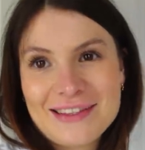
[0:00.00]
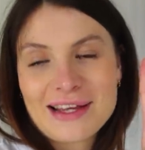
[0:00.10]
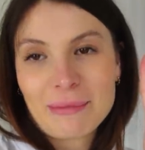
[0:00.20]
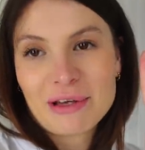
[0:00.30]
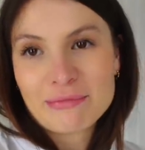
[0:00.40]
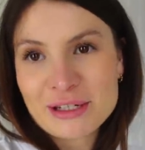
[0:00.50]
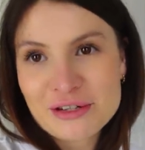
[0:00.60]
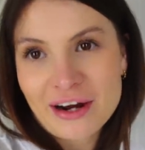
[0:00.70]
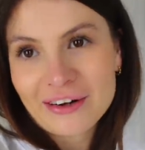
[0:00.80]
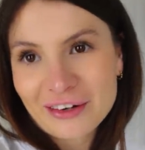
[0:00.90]
Tell me you've been
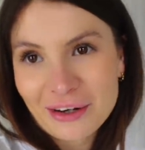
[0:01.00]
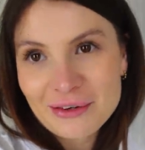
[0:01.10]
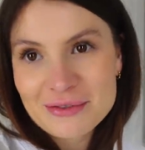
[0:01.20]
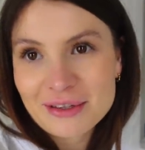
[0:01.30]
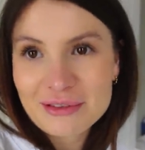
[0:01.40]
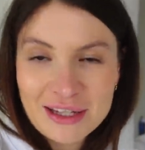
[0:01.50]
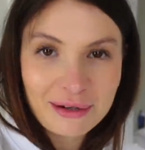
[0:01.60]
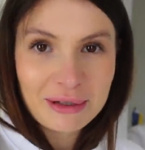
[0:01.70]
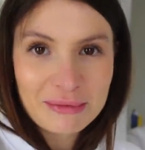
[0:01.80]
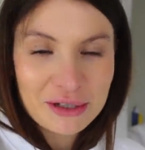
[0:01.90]
trying on clothes without
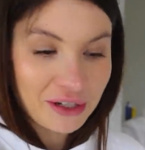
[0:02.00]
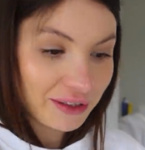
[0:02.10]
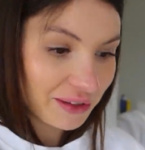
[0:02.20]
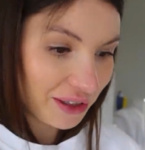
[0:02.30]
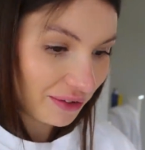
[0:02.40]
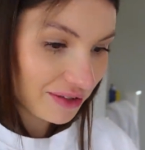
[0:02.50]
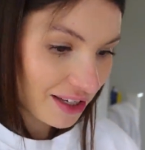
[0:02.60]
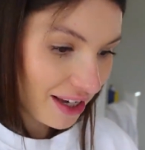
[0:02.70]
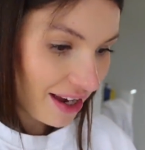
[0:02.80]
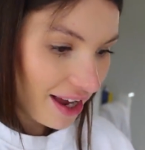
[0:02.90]
telling me you've been trying on clothes.
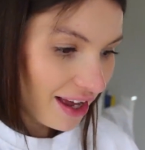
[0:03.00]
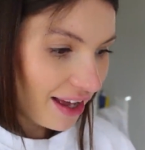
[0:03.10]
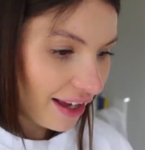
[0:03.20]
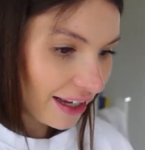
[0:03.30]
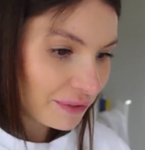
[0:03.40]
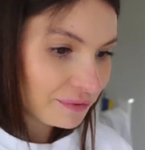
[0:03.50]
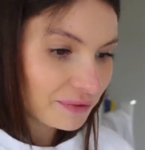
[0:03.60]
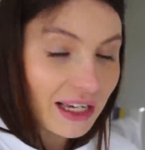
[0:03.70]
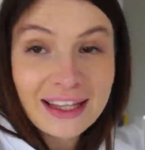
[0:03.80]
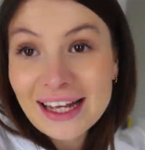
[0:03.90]

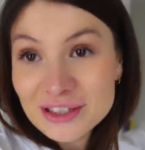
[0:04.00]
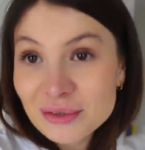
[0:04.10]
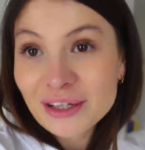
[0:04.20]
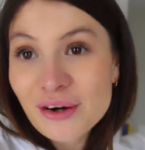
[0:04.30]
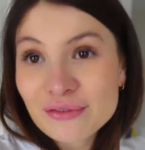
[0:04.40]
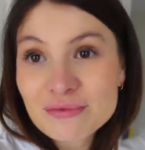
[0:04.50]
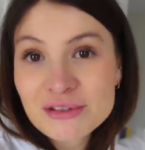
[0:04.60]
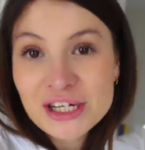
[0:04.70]
Um, and that's all I got from